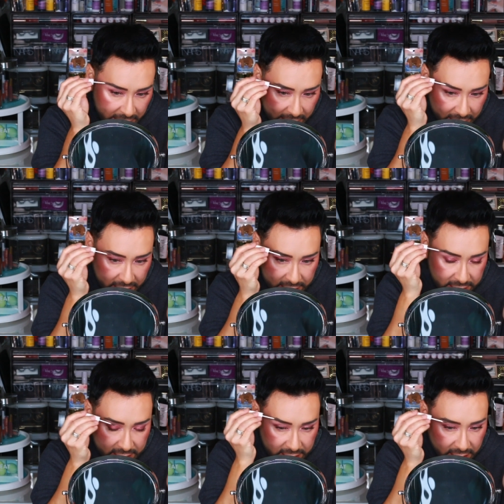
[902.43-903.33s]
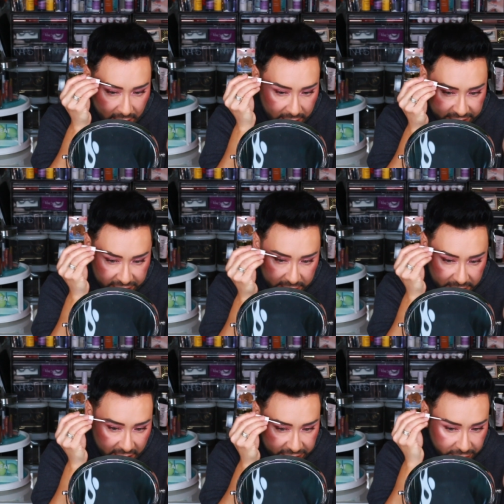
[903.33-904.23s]
and I
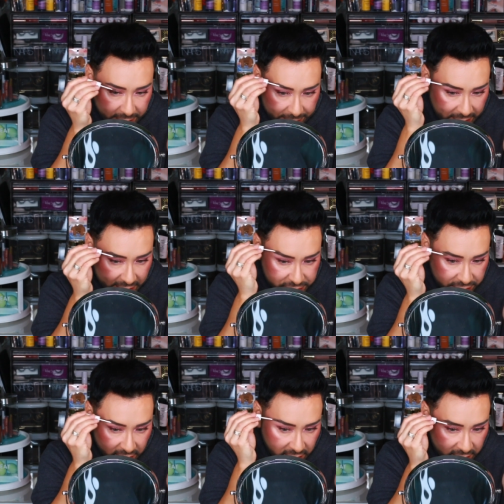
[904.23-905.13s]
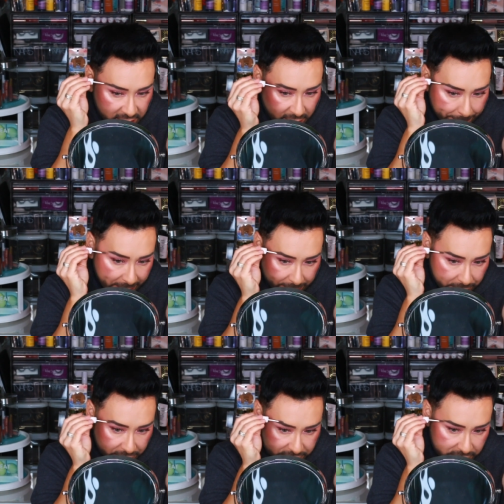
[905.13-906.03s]
filmed that for my Patreon
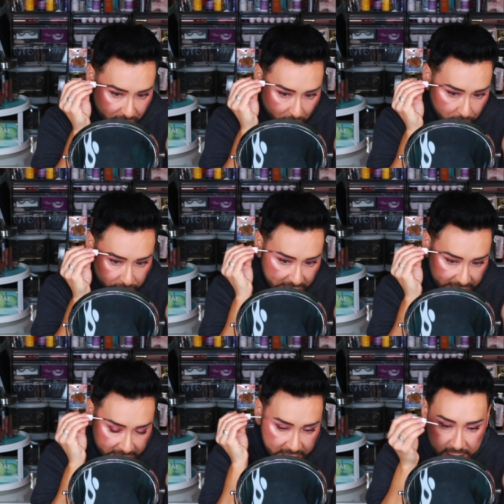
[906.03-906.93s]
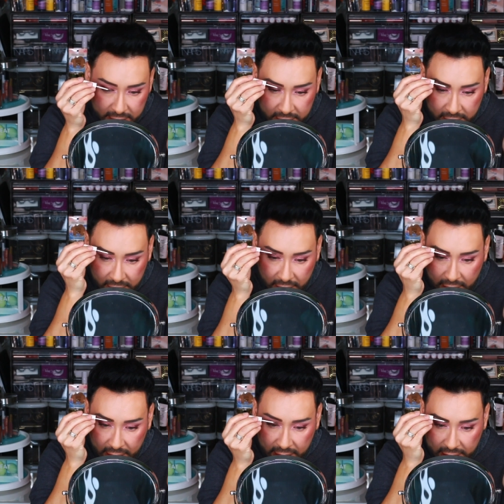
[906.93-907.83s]
members only.
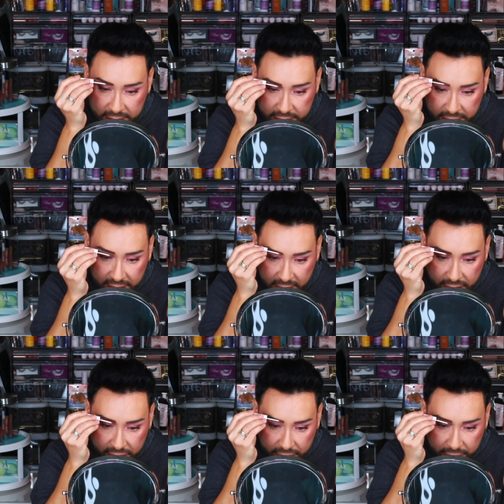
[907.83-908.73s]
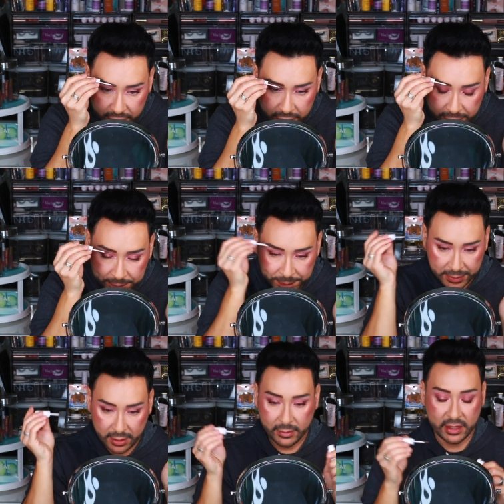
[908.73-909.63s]
I kind of took them through
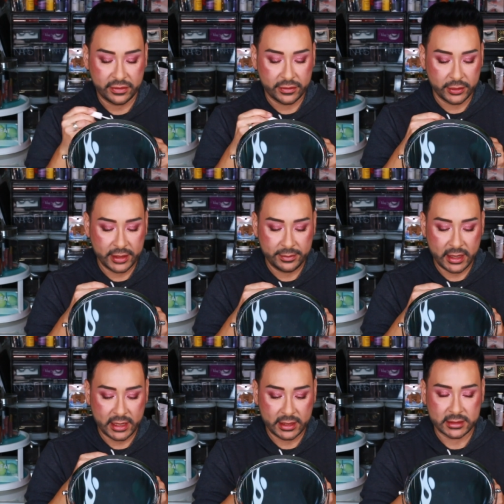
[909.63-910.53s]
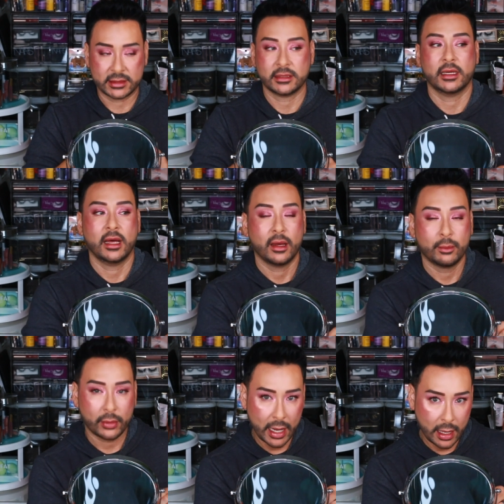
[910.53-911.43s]
my thirty minute
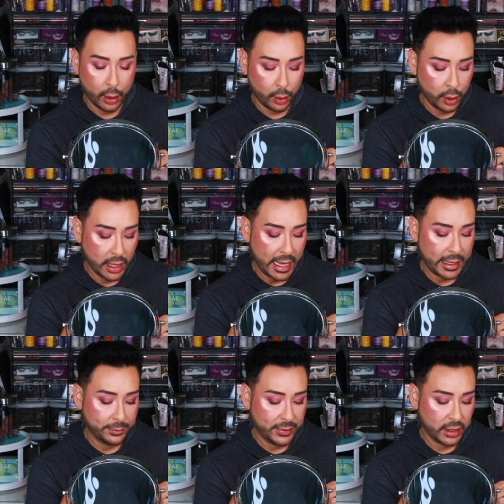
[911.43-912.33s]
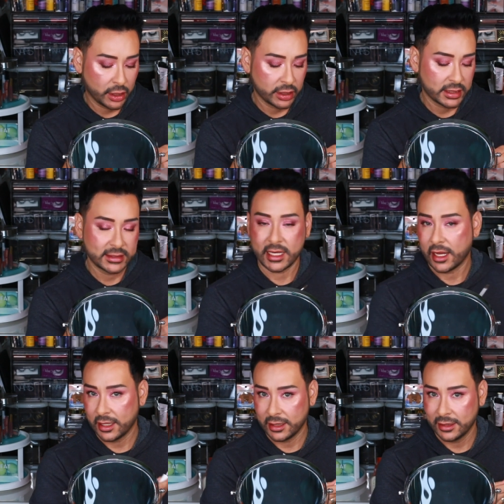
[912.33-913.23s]
brow and beard
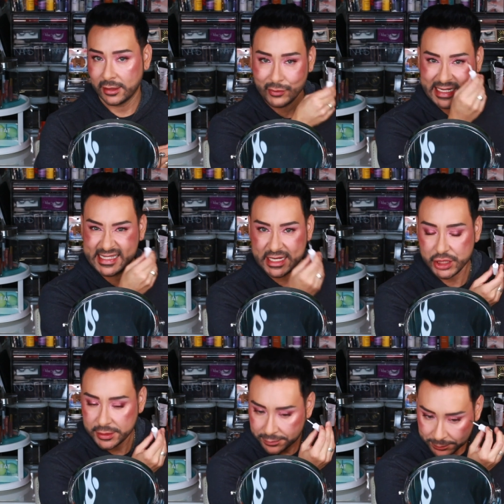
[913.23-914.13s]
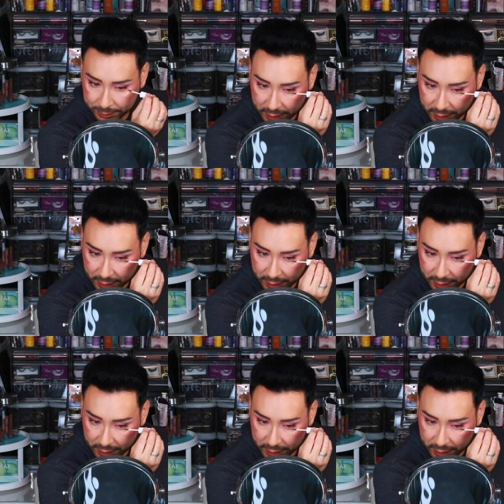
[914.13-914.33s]
dye session.